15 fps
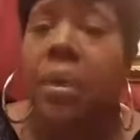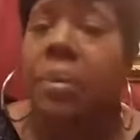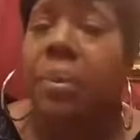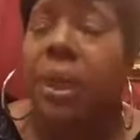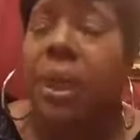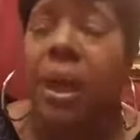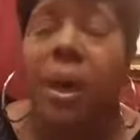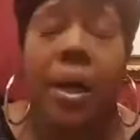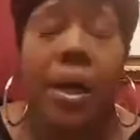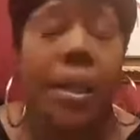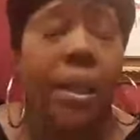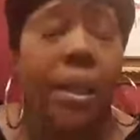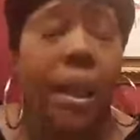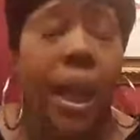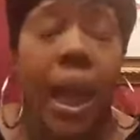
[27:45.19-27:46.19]

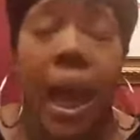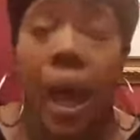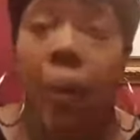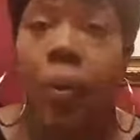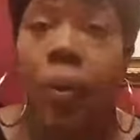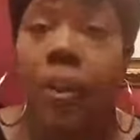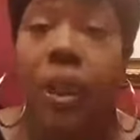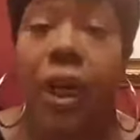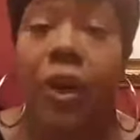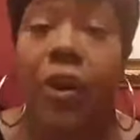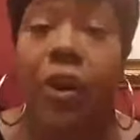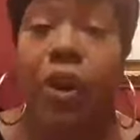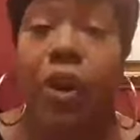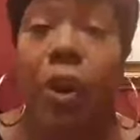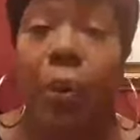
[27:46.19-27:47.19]
Because I will tell
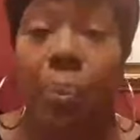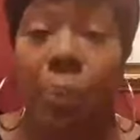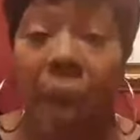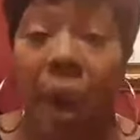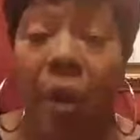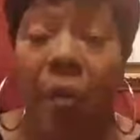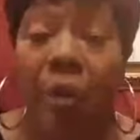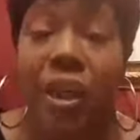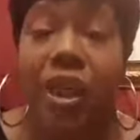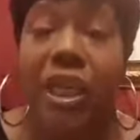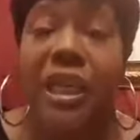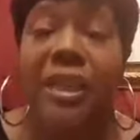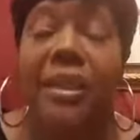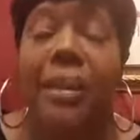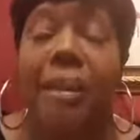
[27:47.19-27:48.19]
you, your marriage
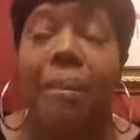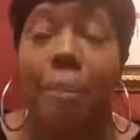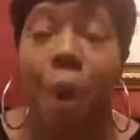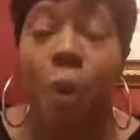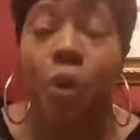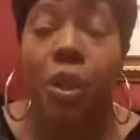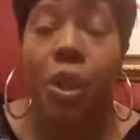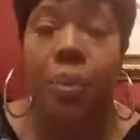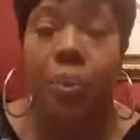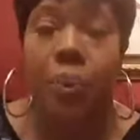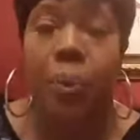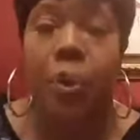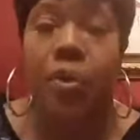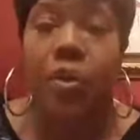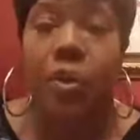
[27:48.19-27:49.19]
is the most
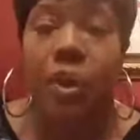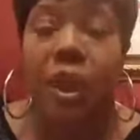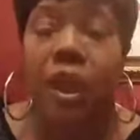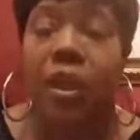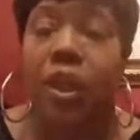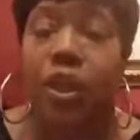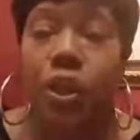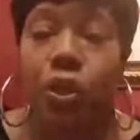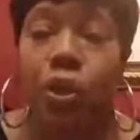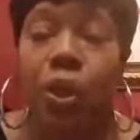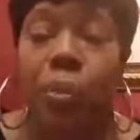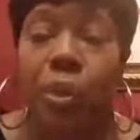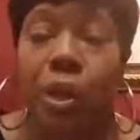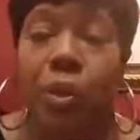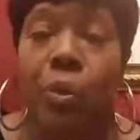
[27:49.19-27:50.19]
important thing that you
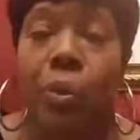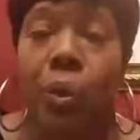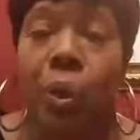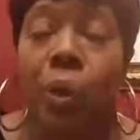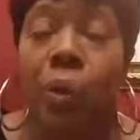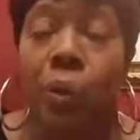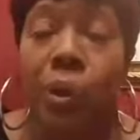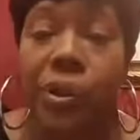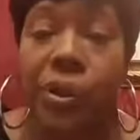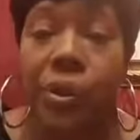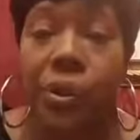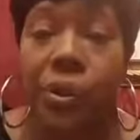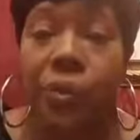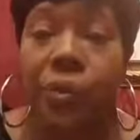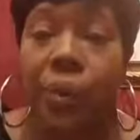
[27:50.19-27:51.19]
can be doing on this
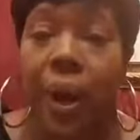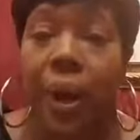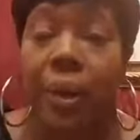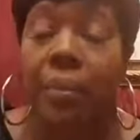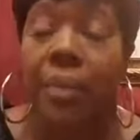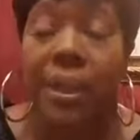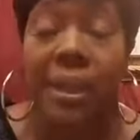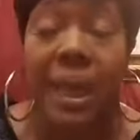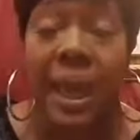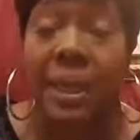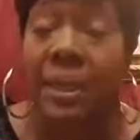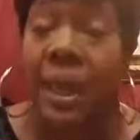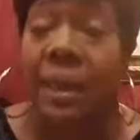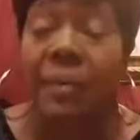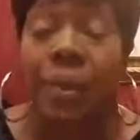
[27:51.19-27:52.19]
earth, right?
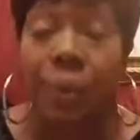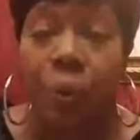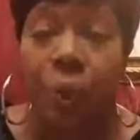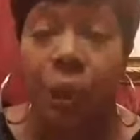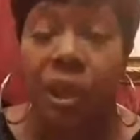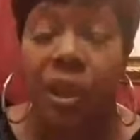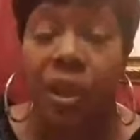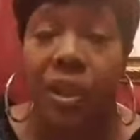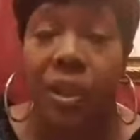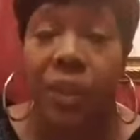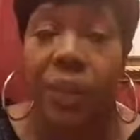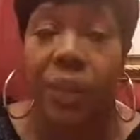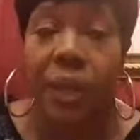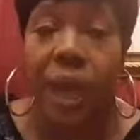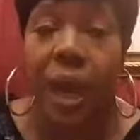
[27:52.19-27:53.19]
Besides having a
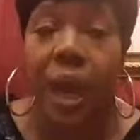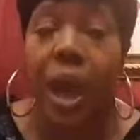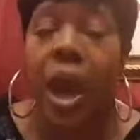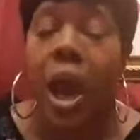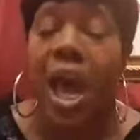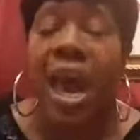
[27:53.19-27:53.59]
relationship with God.